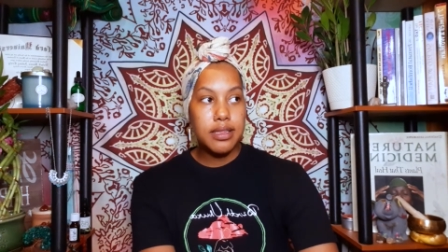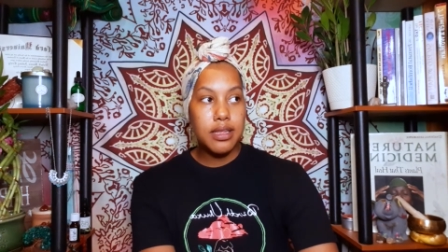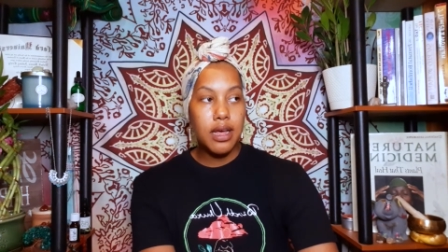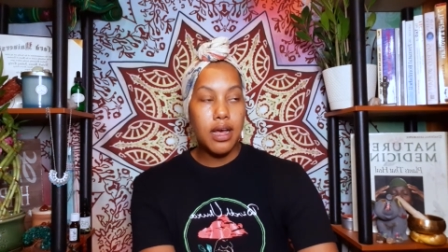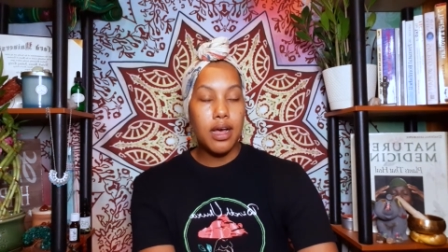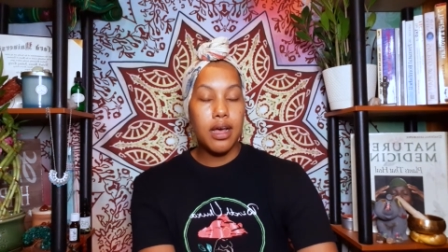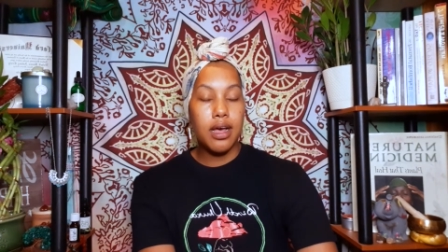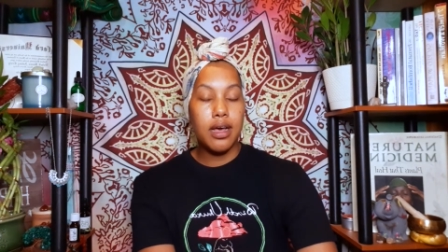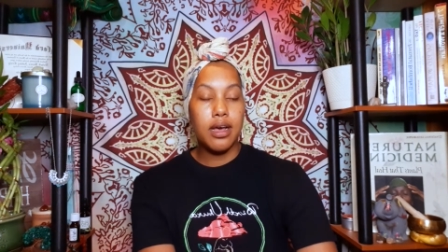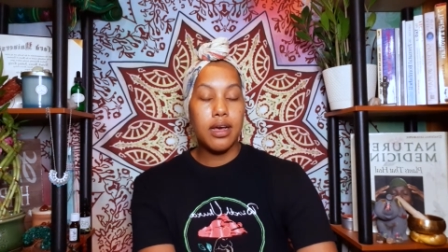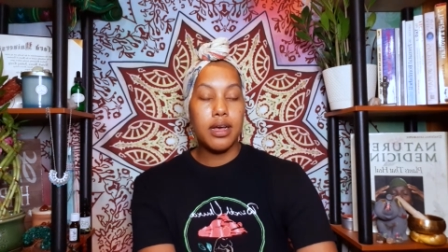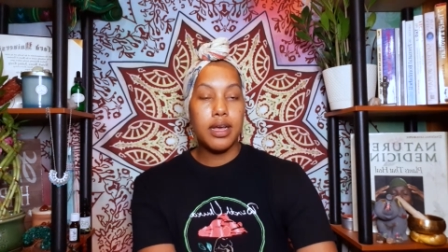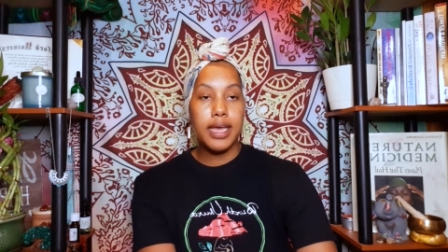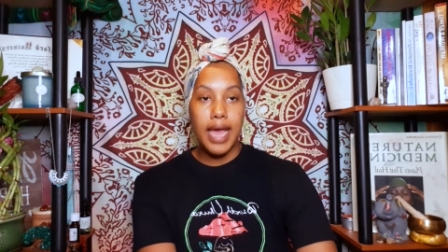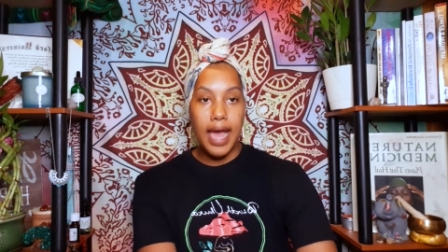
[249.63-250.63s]
uh,
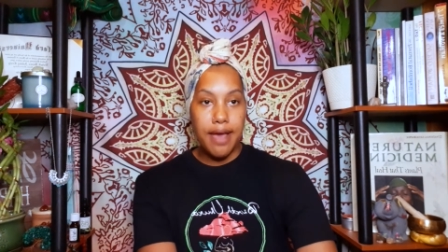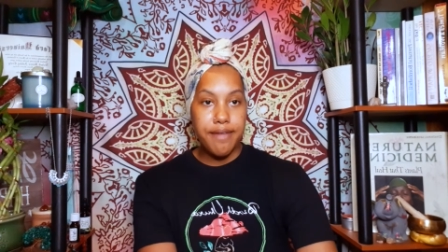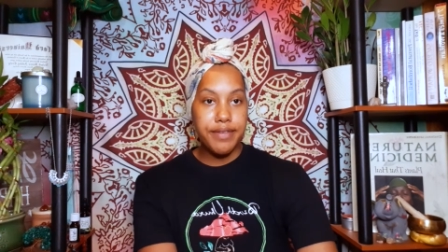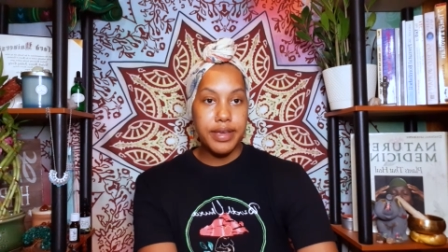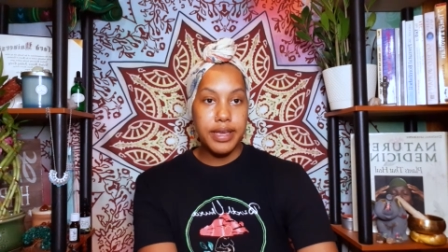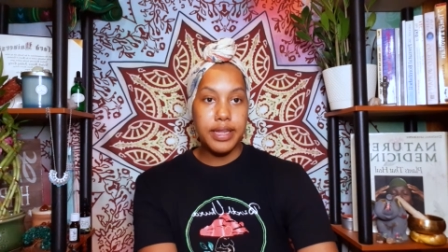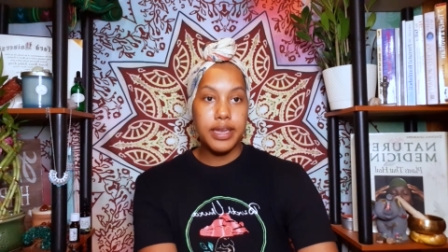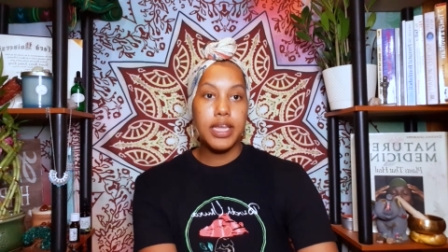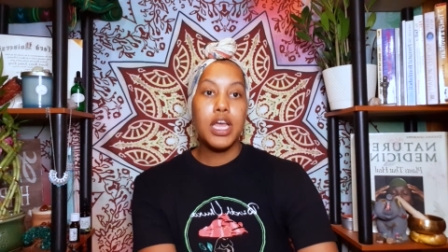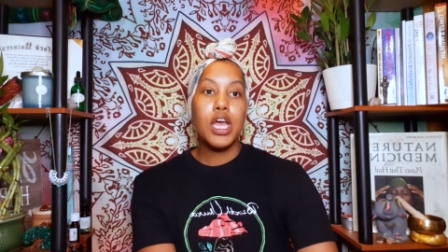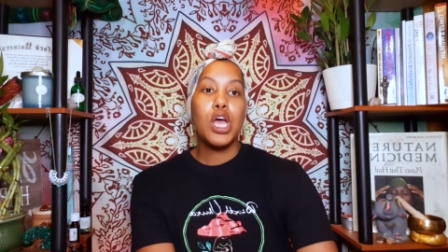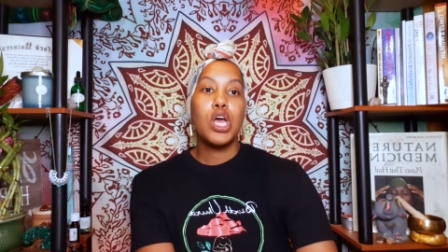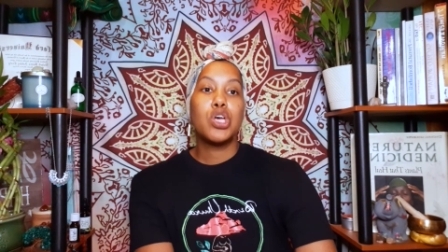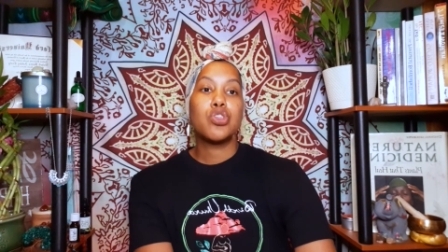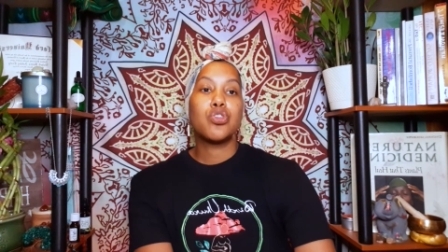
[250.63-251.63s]
caffeine.
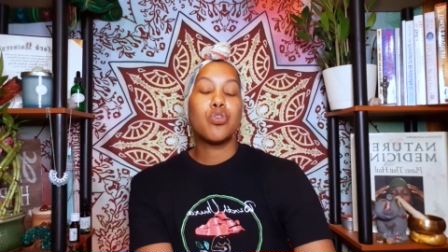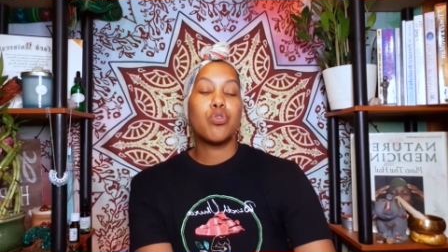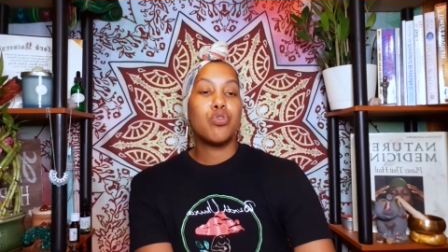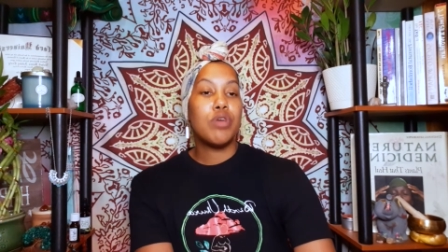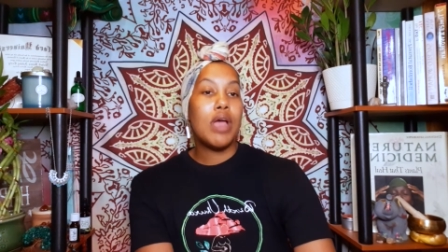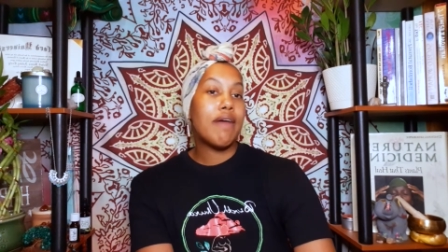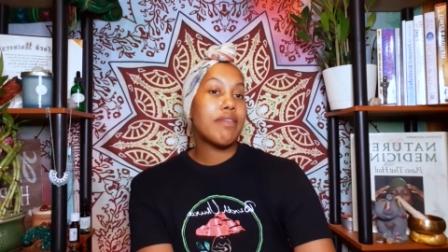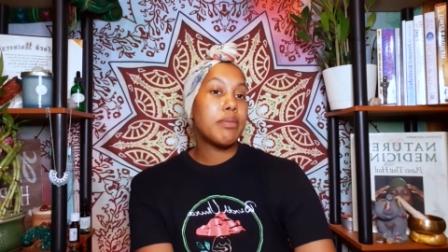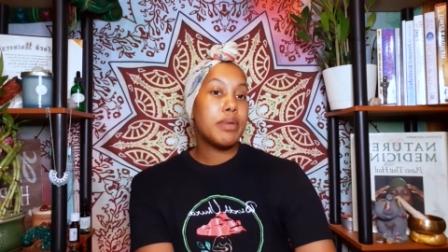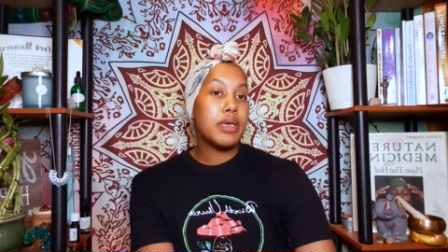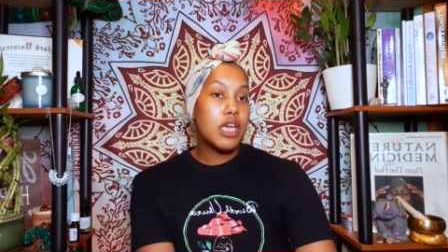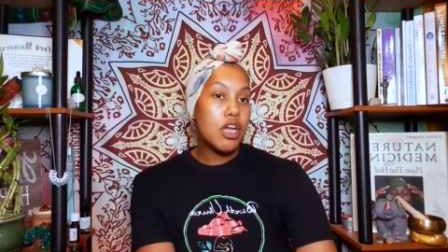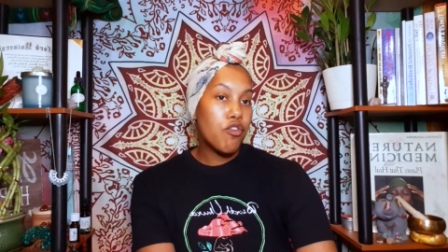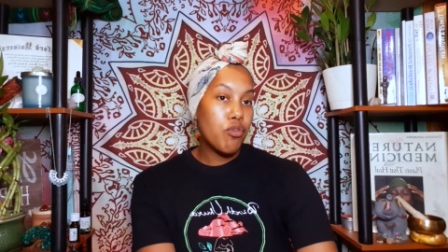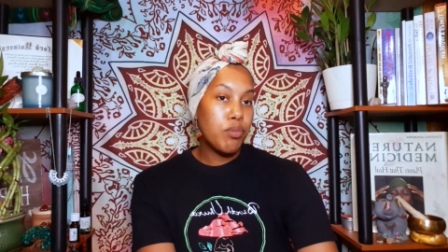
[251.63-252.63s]
So you have to be careful,